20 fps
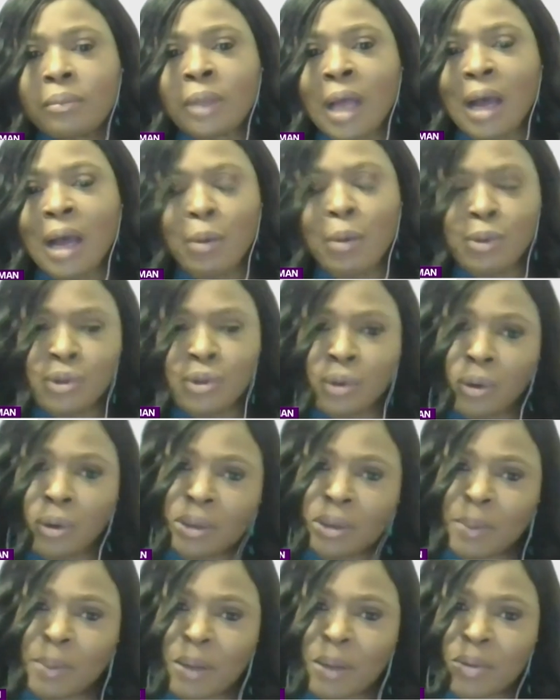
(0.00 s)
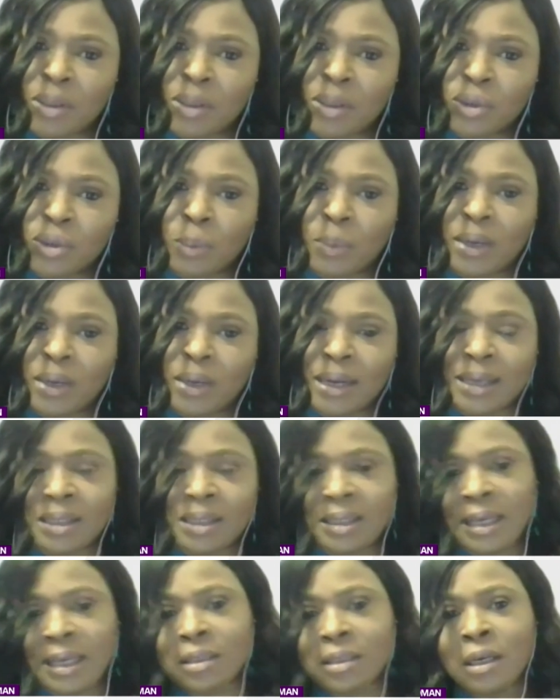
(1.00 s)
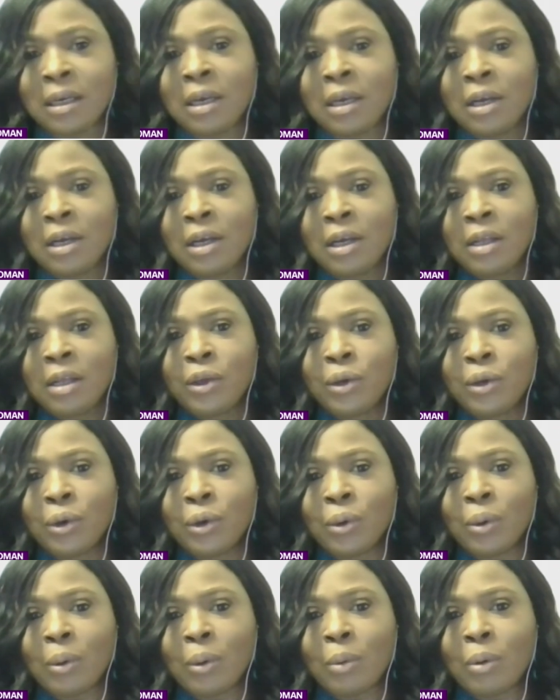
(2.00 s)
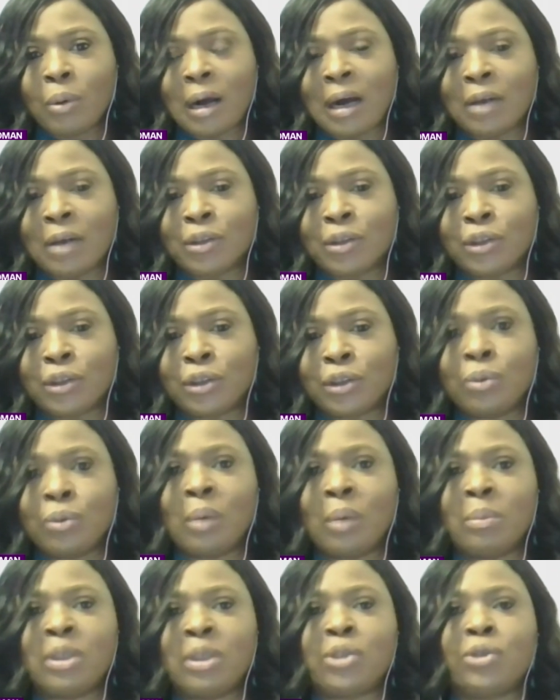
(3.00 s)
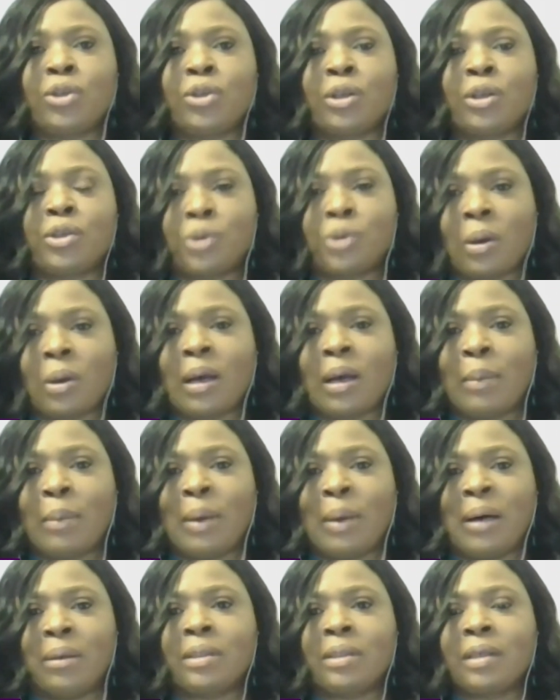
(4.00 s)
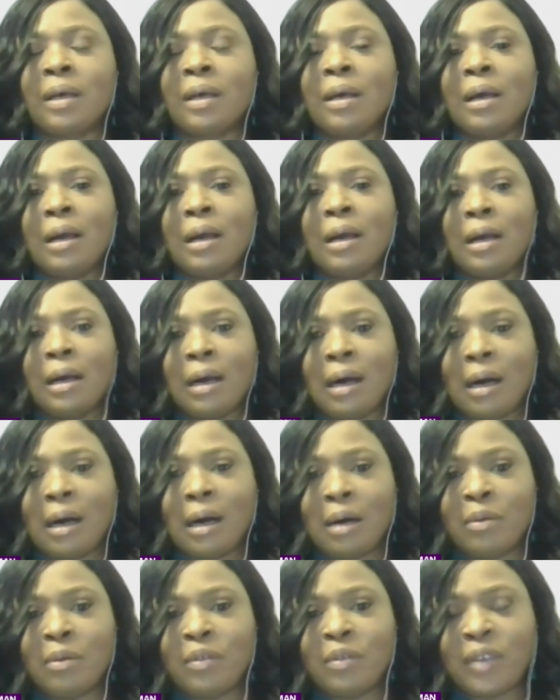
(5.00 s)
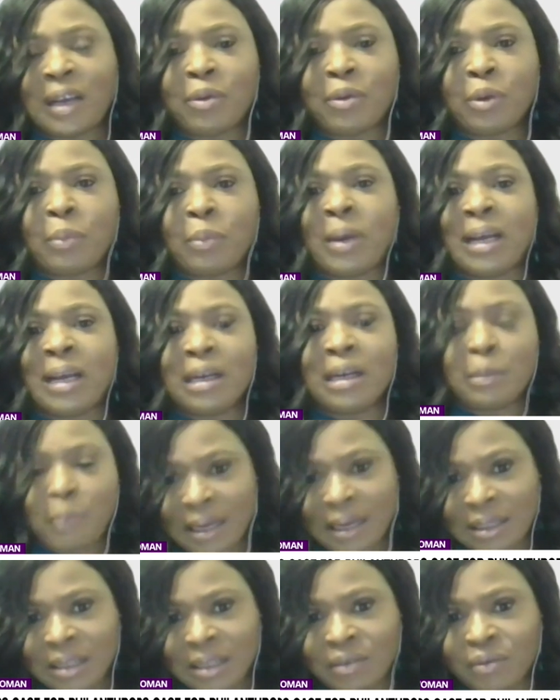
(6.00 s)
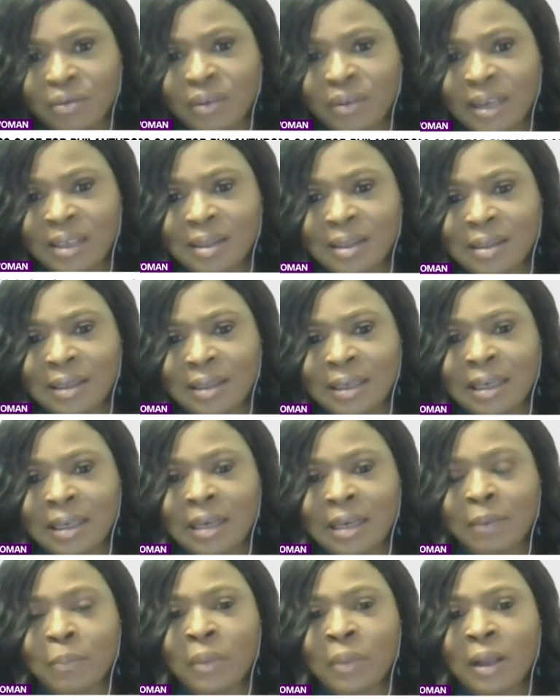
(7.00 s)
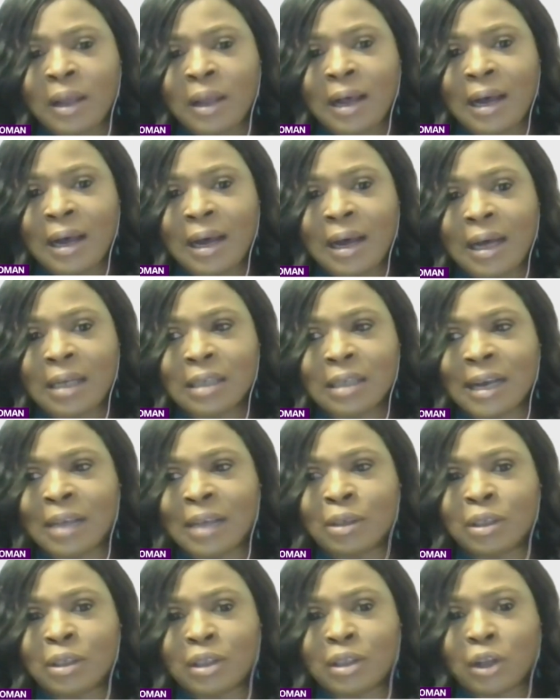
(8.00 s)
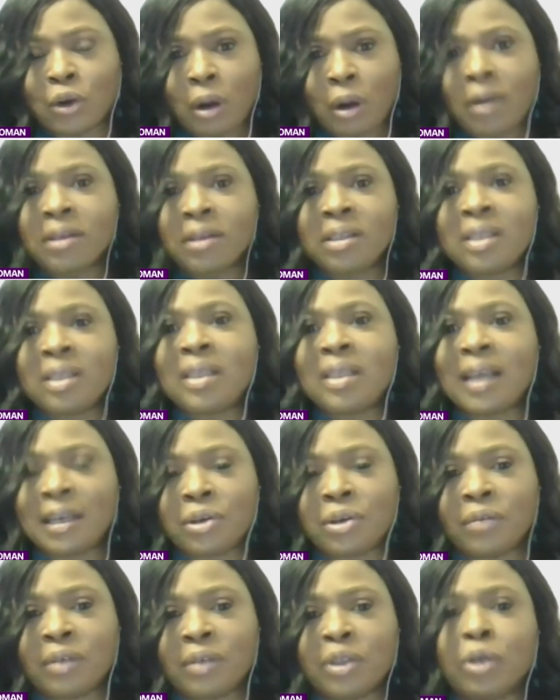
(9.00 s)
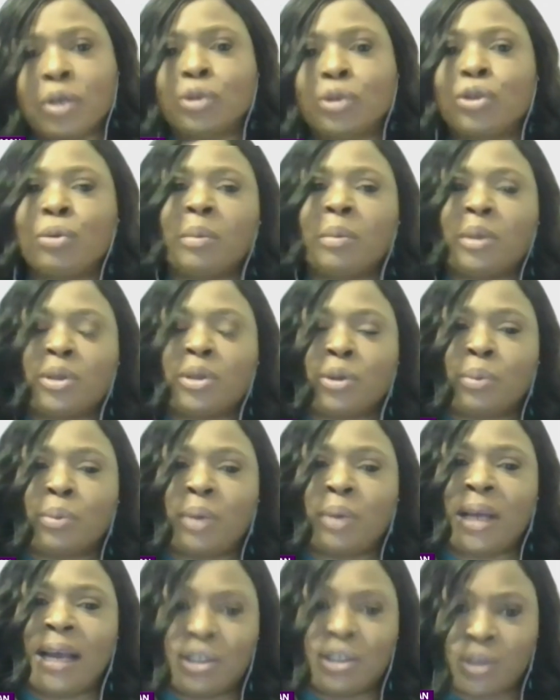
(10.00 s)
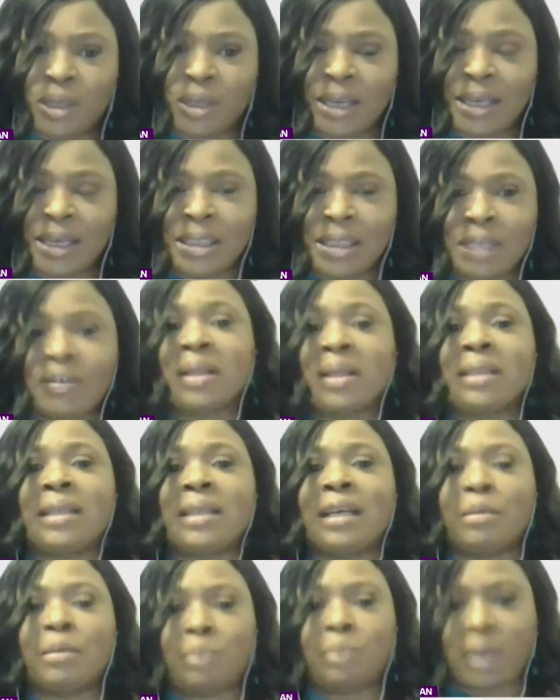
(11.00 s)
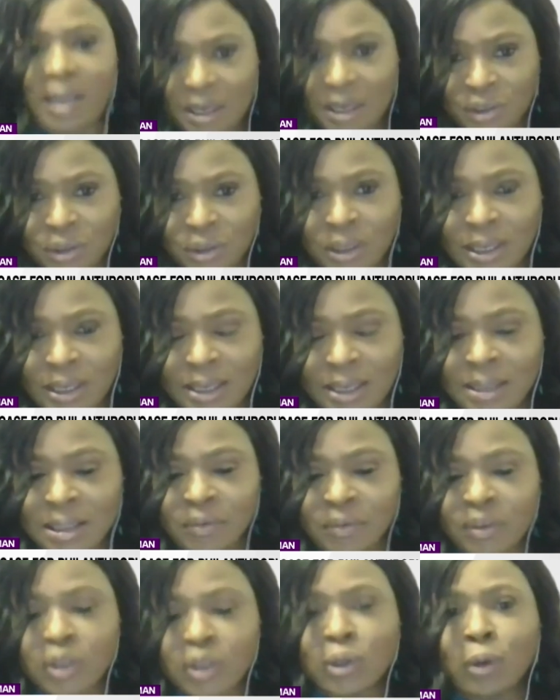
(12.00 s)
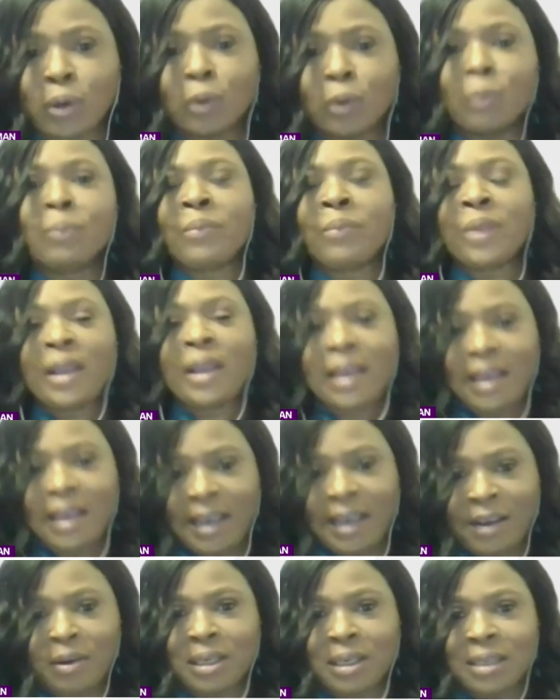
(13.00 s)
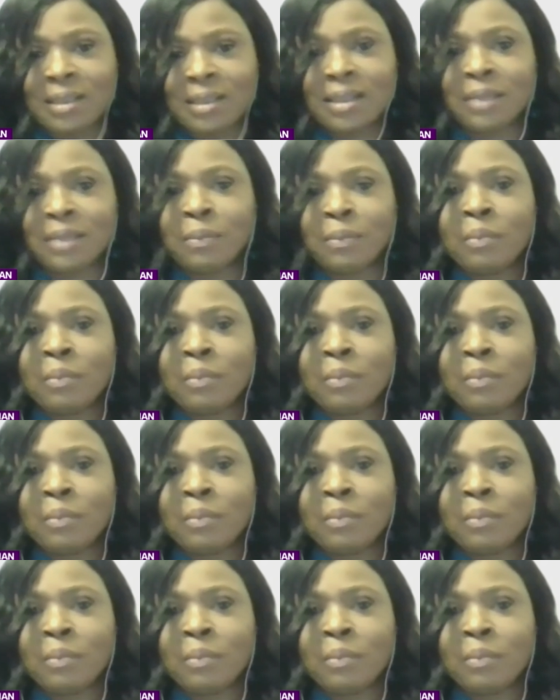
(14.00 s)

I was called about this topic, I said, you know, do you want me to just talk about uh, philanthropy and impact investing and, and the current state of it? Or do you want me to be educative? And they said, be educative. So here it is.